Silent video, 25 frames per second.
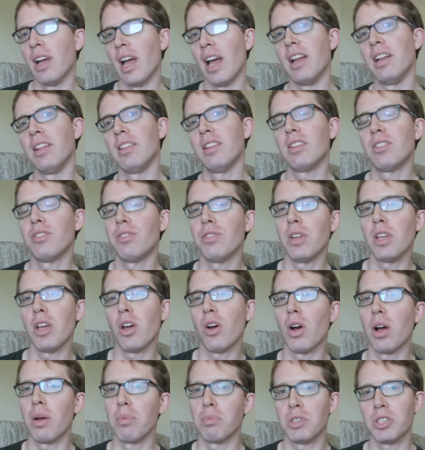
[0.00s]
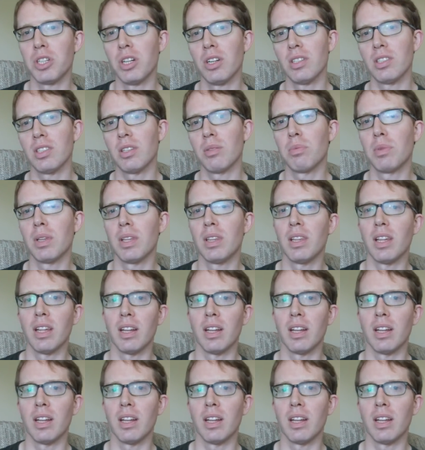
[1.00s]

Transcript: And in this video, I'm sharing something